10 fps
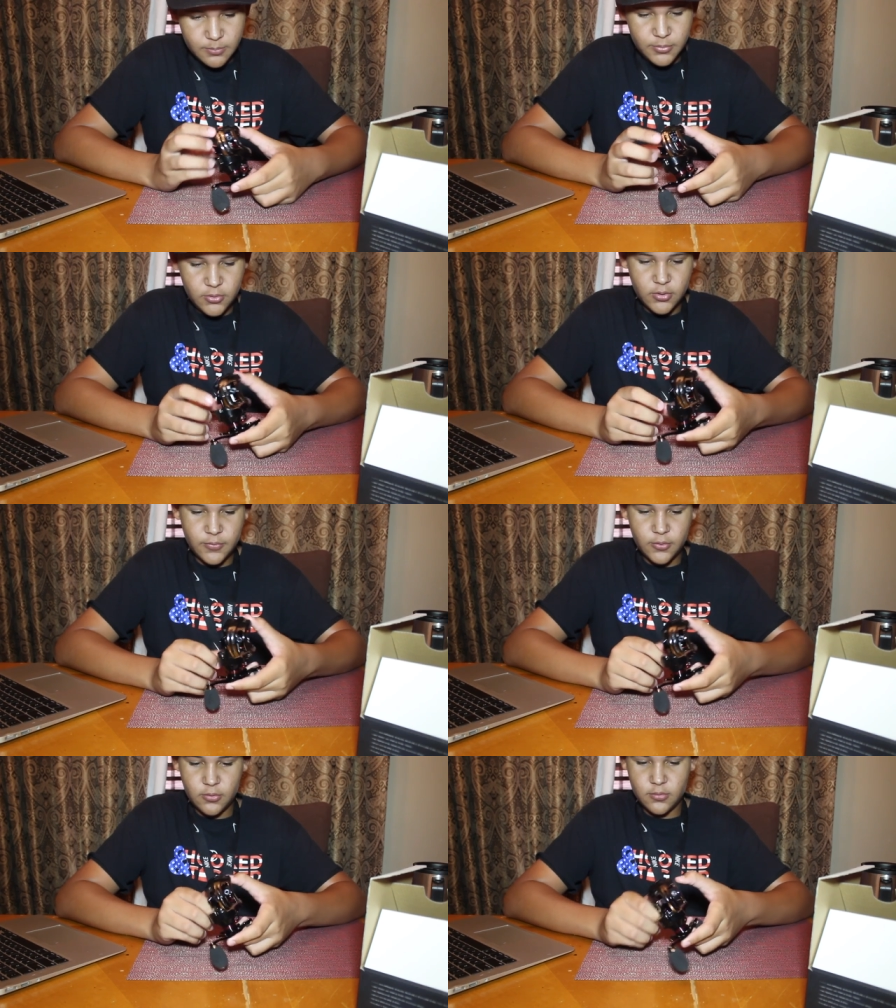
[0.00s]

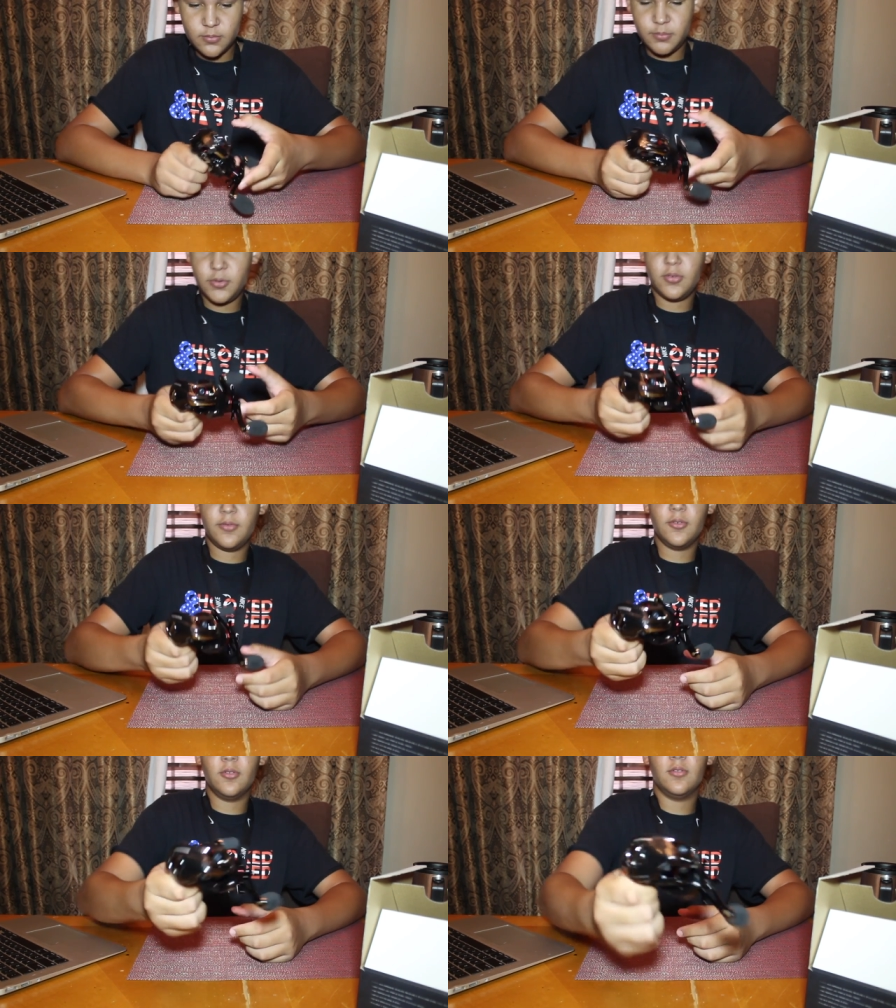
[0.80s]
beautiful,
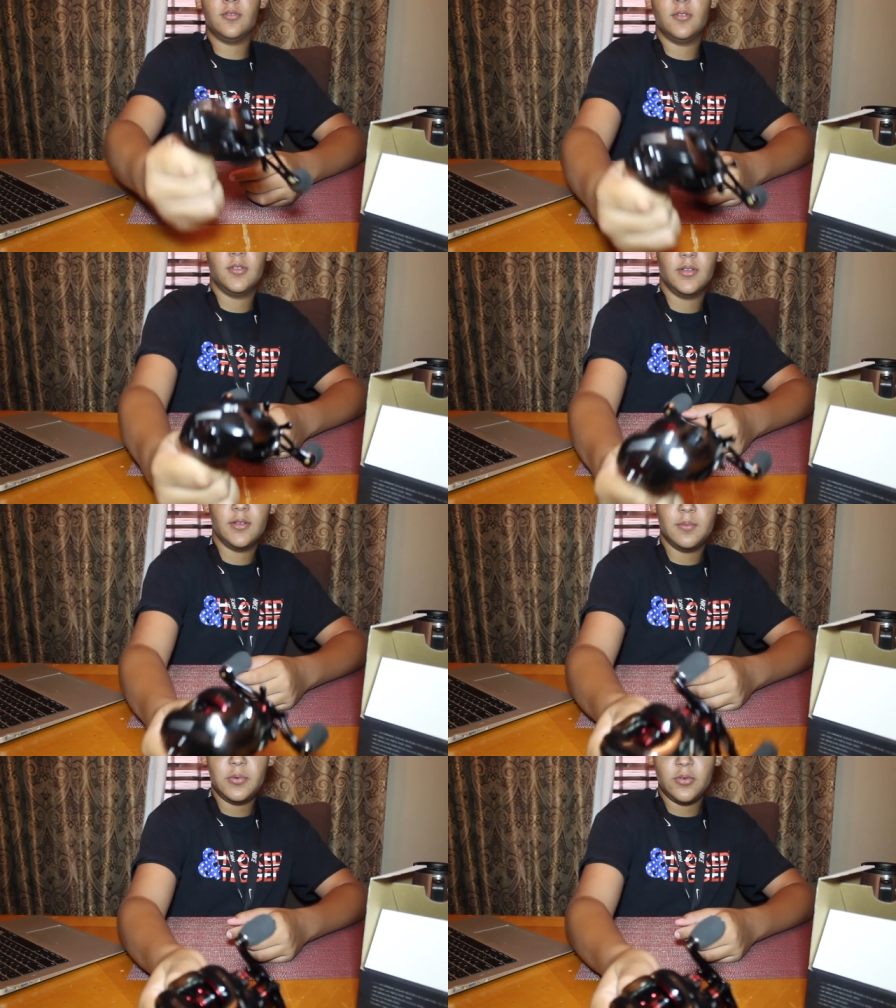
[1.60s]
beautiful,
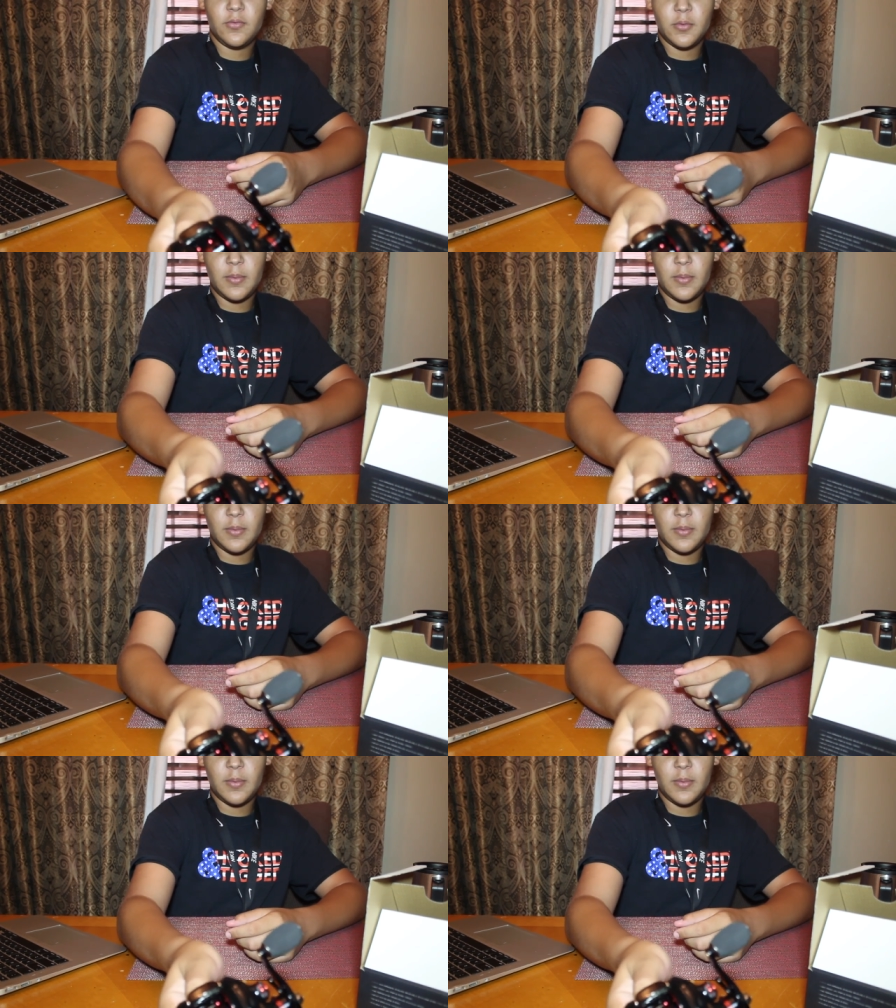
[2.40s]
beautiful